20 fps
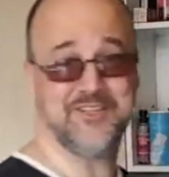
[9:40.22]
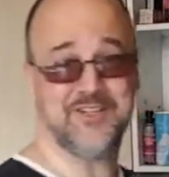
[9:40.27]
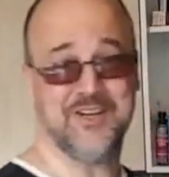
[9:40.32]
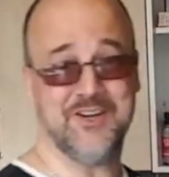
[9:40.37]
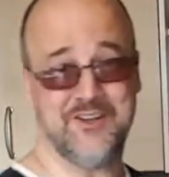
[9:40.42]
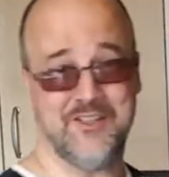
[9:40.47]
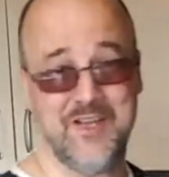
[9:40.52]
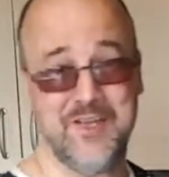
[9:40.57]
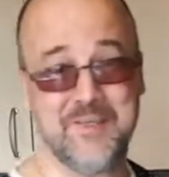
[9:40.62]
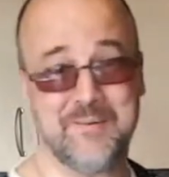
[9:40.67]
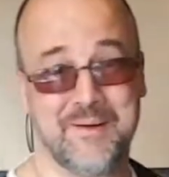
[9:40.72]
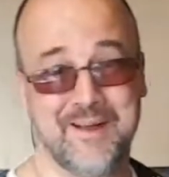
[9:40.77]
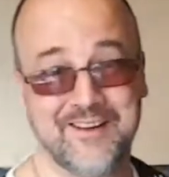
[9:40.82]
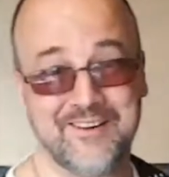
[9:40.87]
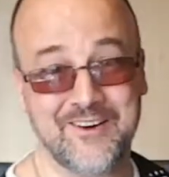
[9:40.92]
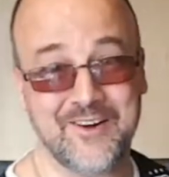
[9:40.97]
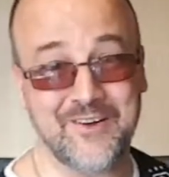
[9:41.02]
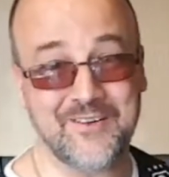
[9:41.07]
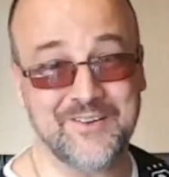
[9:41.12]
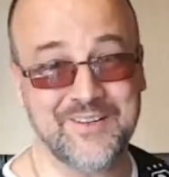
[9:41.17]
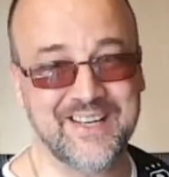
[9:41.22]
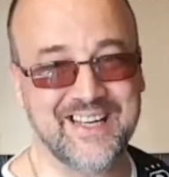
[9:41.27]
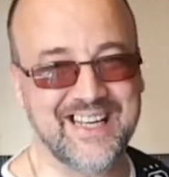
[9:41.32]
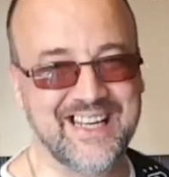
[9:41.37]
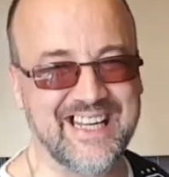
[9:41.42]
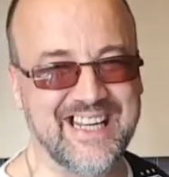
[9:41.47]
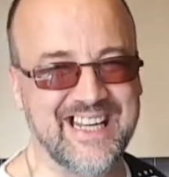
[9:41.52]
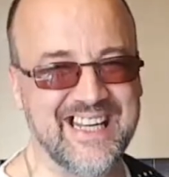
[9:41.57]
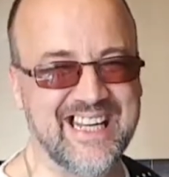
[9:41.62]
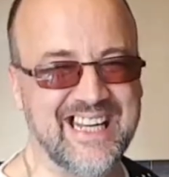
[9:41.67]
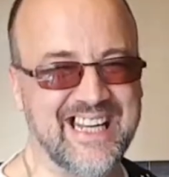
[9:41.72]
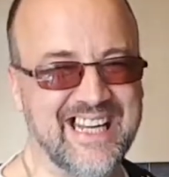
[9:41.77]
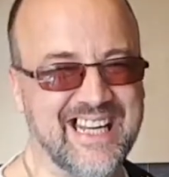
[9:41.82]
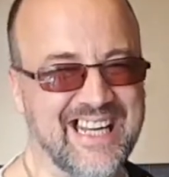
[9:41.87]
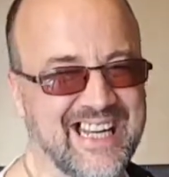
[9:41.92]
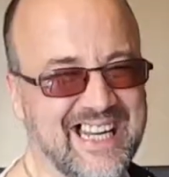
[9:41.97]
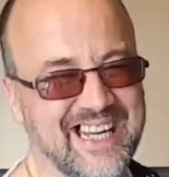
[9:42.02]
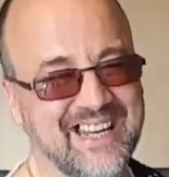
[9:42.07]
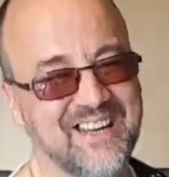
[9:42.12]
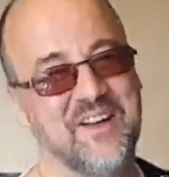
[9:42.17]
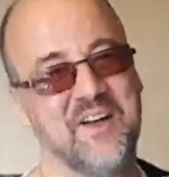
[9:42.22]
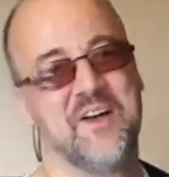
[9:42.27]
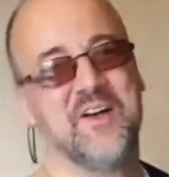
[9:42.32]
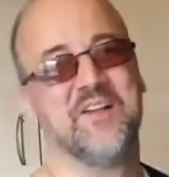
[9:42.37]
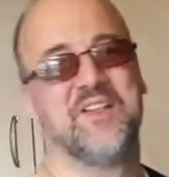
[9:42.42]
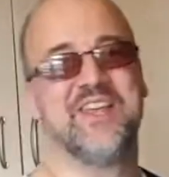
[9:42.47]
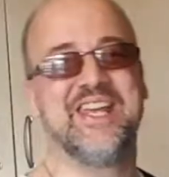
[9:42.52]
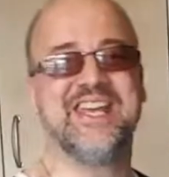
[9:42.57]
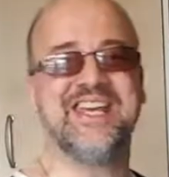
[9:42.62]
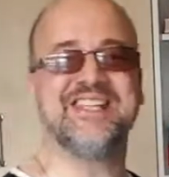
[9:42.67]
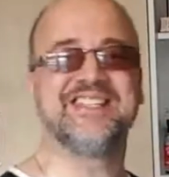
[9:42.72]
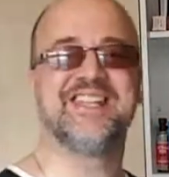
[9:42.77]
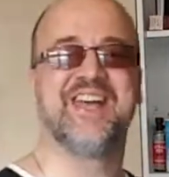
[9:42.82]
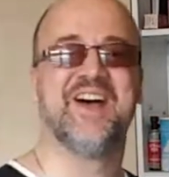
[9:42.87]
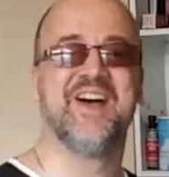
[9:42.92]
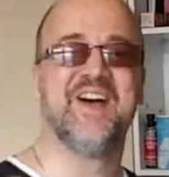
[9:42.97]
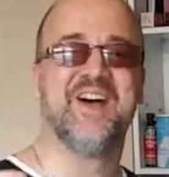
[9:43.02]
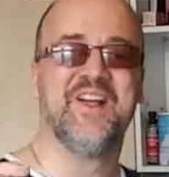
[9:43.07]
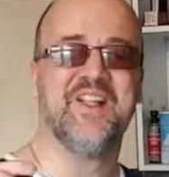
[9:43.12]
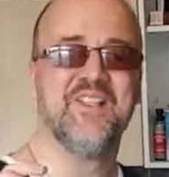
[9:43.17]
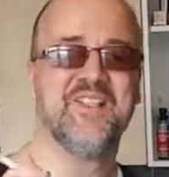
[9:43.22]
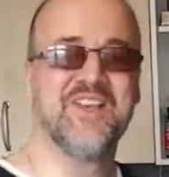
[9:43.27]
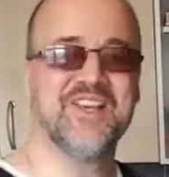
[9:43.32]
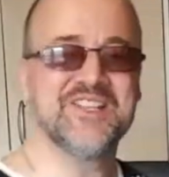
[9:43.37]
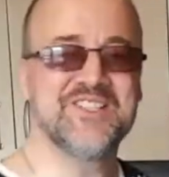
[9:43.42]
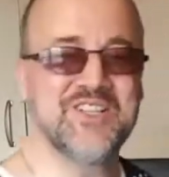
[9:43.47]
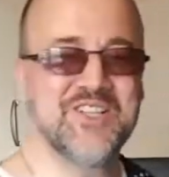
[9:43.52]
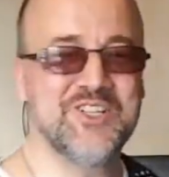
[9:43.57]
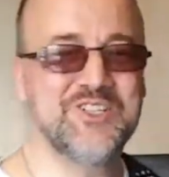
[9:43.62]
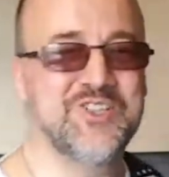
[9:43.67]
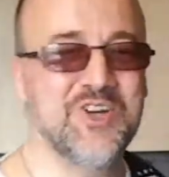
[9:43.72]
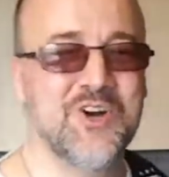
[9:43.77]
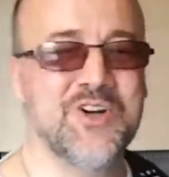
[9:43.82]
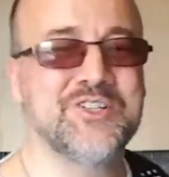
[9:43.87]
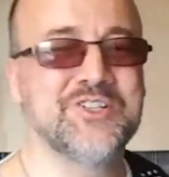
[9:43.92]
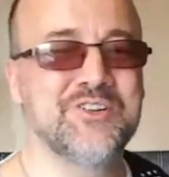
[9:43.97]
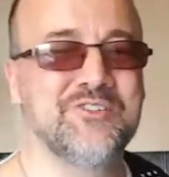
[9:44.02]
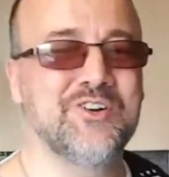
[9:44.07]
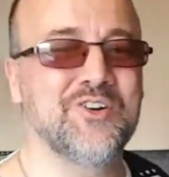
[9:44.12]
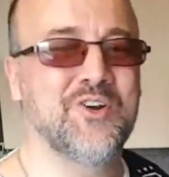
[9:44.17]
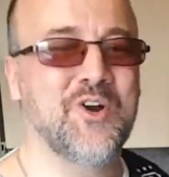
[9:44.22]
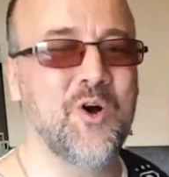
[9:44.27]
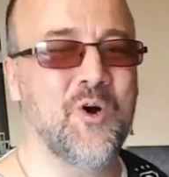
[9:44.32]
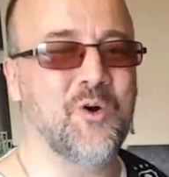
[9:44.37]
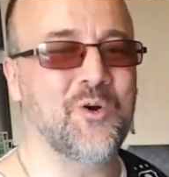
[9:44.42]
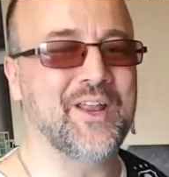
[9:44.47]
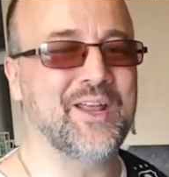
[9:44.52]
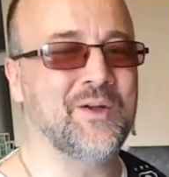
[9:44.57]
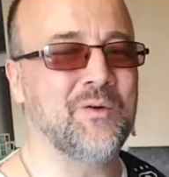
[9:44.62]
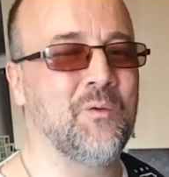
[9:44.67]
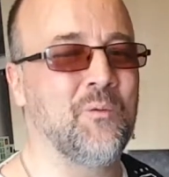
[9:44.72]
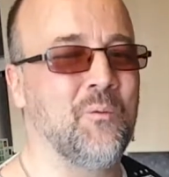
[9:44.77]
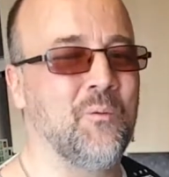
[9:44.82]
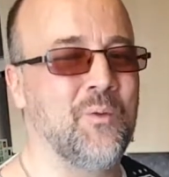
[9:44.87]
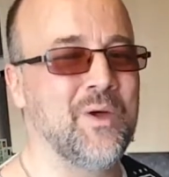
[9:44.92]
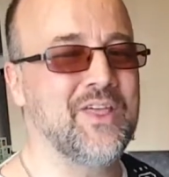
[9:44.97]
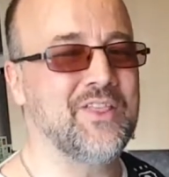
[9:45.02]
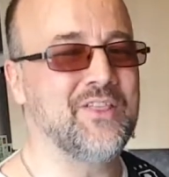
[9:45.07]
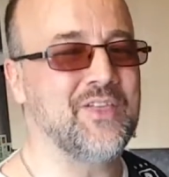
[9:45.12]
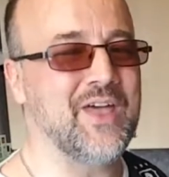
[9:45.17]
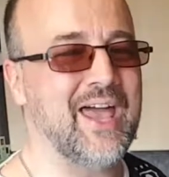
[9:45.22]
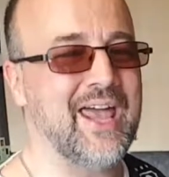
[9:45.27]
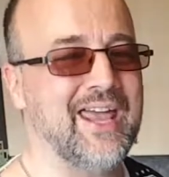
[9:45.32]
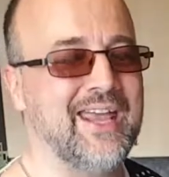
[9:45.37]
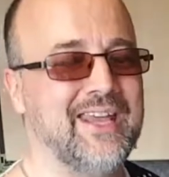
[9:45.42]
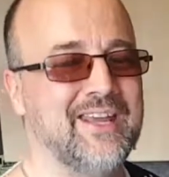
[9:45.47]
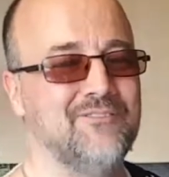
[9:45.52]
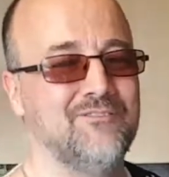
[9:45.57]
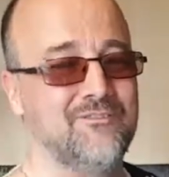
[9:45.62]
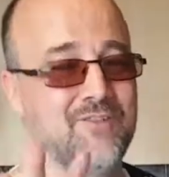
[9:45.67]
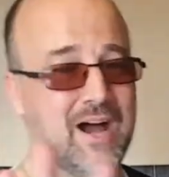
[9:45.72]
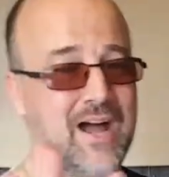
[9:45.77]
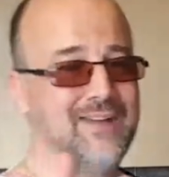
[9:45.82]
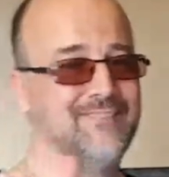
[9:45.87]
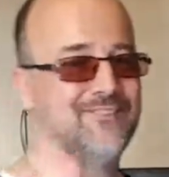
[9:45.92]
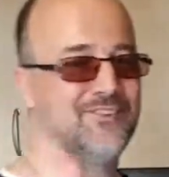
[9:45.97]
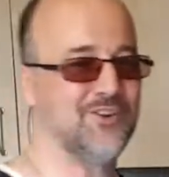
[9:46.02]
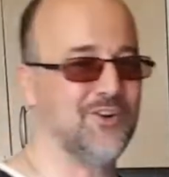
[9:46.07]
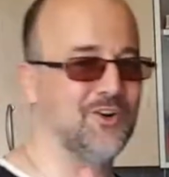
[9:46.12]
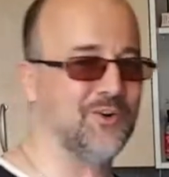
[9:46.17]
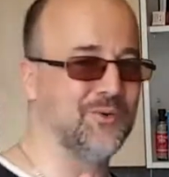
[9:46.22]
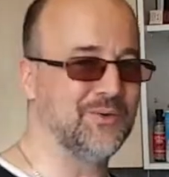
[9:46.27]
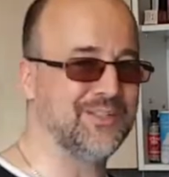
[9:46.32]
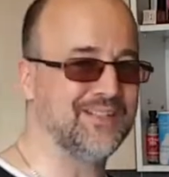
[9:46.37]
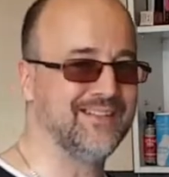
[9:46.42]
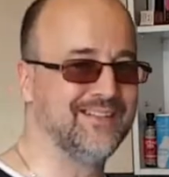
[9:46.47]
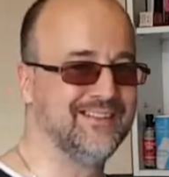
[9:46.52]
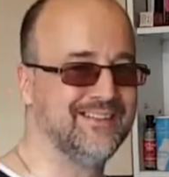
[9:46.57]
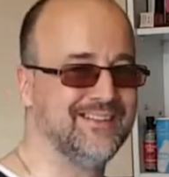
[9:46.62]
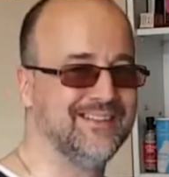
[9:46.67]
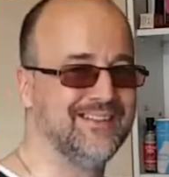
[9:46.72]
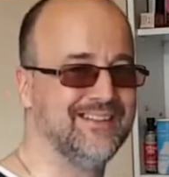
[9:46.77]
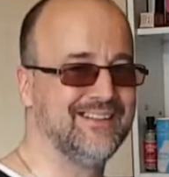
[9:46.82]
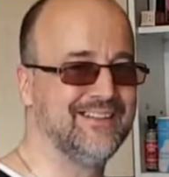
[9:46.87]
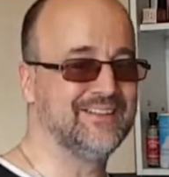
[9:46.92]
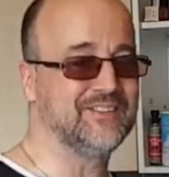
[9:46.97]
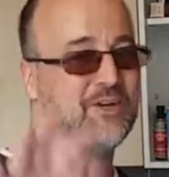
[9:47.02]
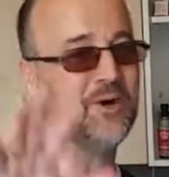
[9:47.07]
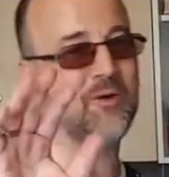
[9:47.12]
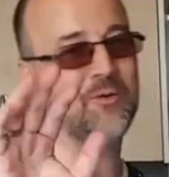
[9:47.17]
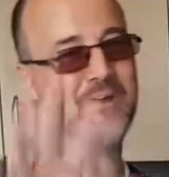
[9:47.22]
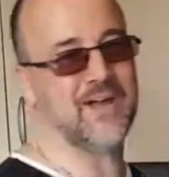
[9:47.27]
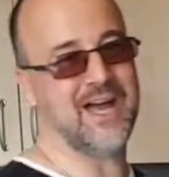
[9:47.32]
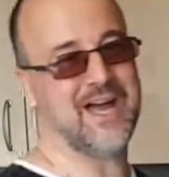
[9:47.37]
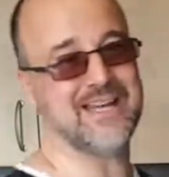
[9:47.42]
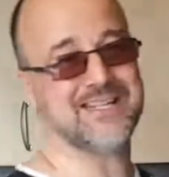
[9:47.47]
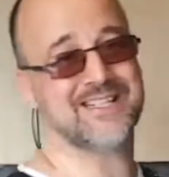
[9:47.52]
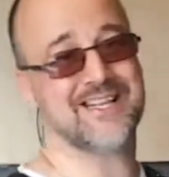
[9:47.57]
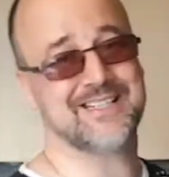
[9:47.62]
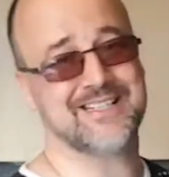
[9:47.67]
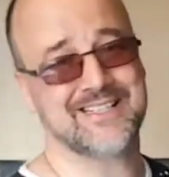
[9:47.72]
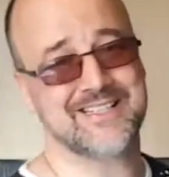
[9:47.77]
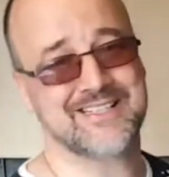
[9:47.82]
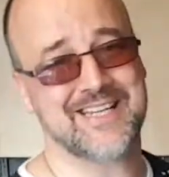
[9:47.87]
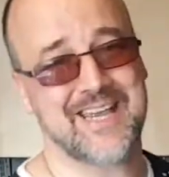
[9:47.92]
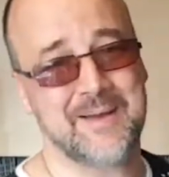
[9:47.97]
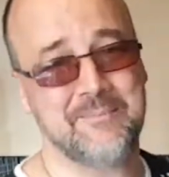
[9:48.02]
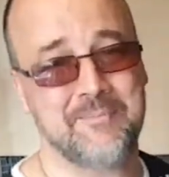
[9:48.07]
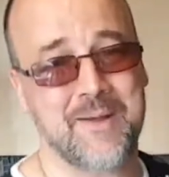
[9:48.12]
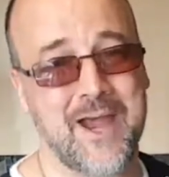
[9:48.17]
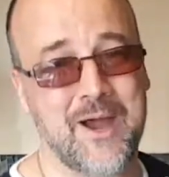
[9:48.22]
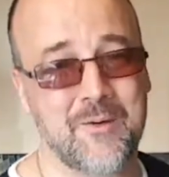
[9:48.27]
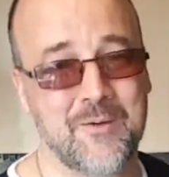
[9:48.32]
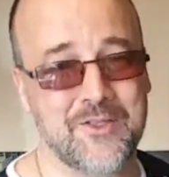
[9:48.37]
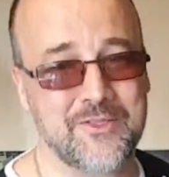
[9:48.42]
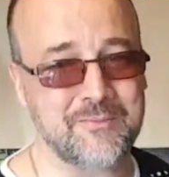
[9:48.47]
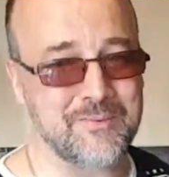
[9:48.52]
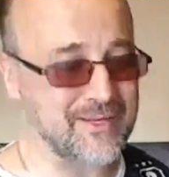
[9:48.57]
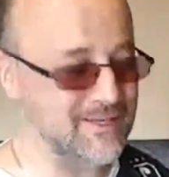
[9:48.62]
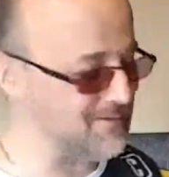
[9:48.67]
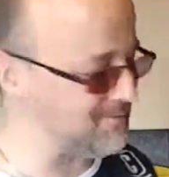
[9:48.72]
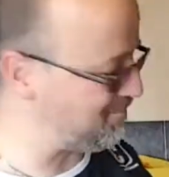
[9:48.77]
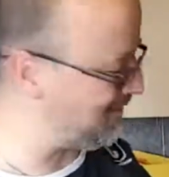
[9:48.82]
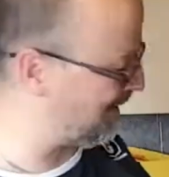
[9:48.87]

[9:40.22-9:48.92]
you hear that in the background? These are the joys of recording with a 5-year-old. So guys, as I said, bear with me.